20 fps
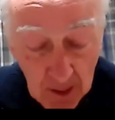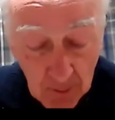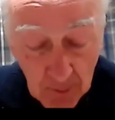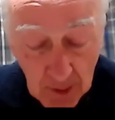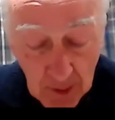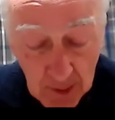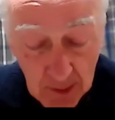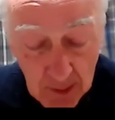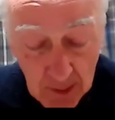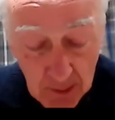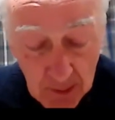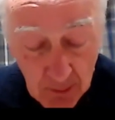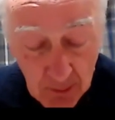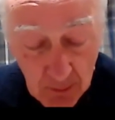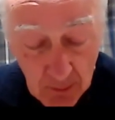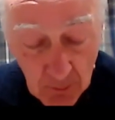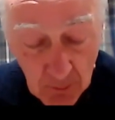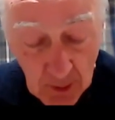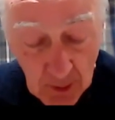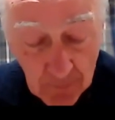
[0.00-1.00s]
But
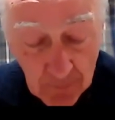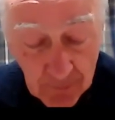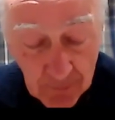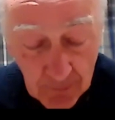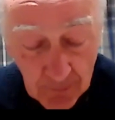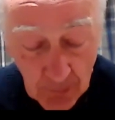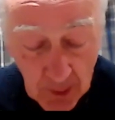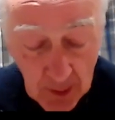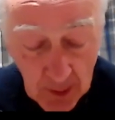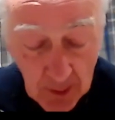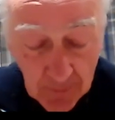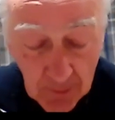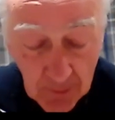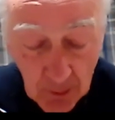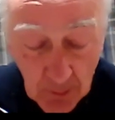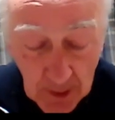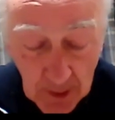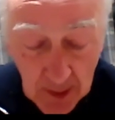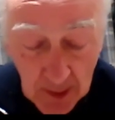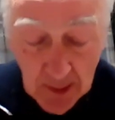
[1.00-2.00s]
within a
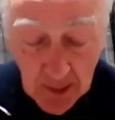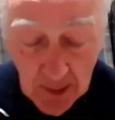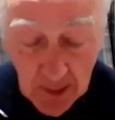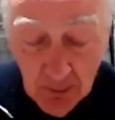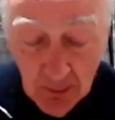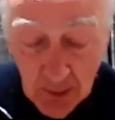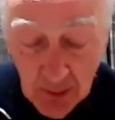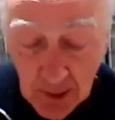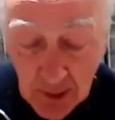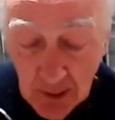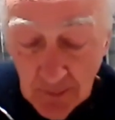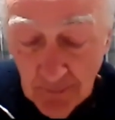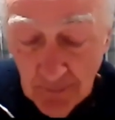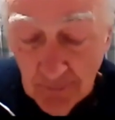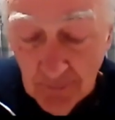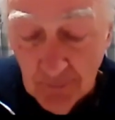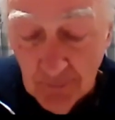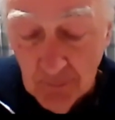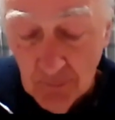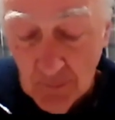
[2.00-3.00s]
few weeks in Israel,
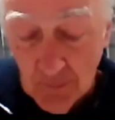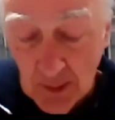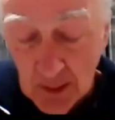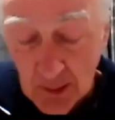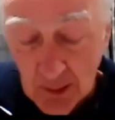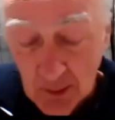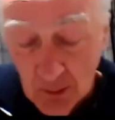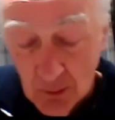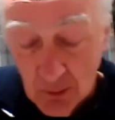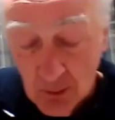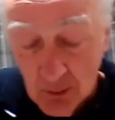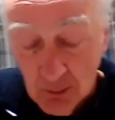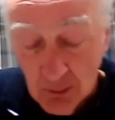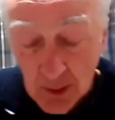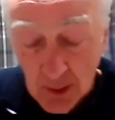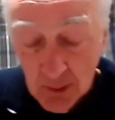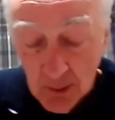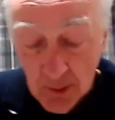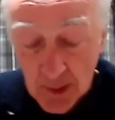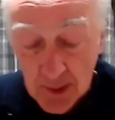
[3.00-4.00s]
it could
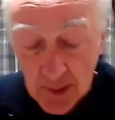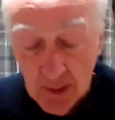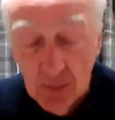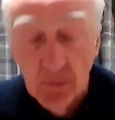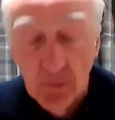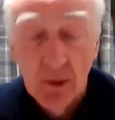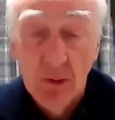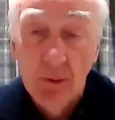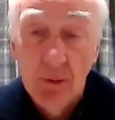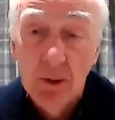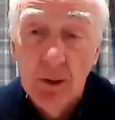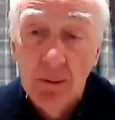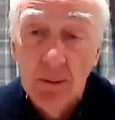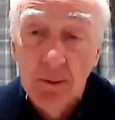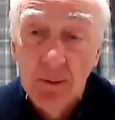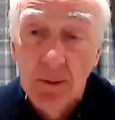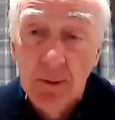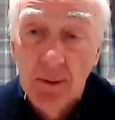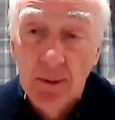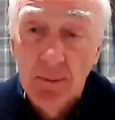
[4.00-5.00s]
grow to some
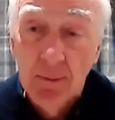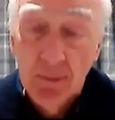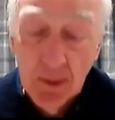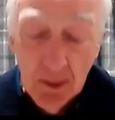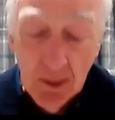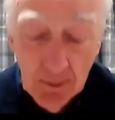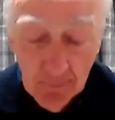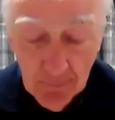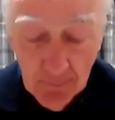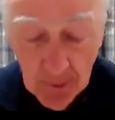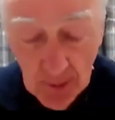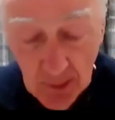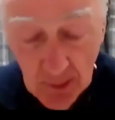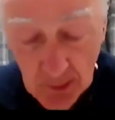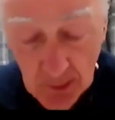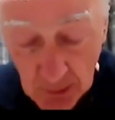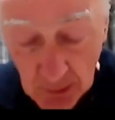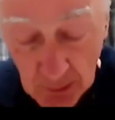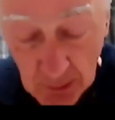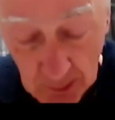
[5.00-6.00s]
12 to 15
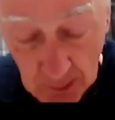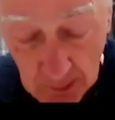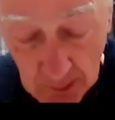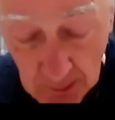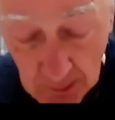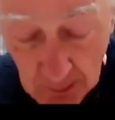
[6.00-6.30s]
feet tall,